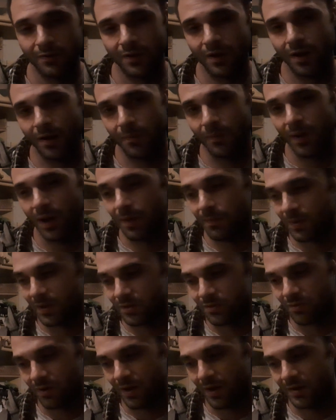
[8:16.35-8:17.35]
that I might be
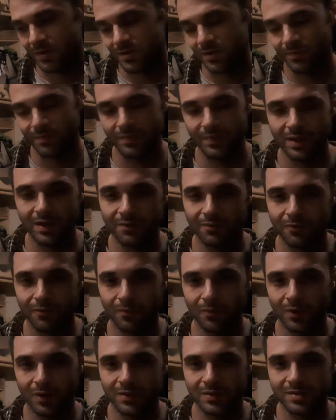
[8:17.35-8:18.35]
trying some different
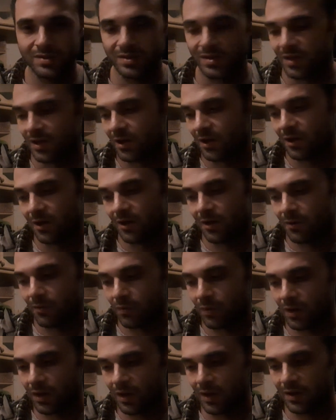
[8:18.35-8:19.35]
ones.
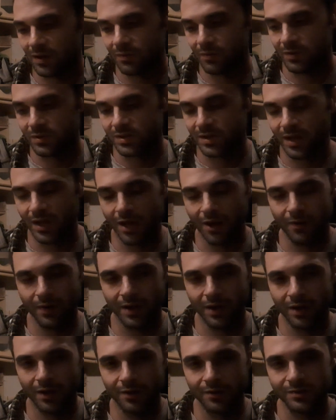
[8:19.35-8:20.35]
We'll uh, we'll see how
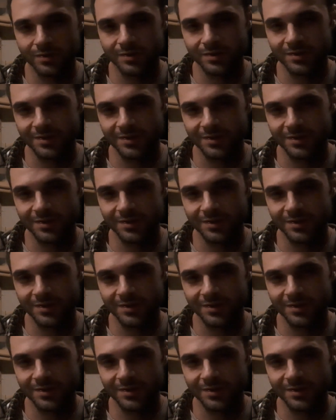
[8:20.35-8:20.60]
it goes.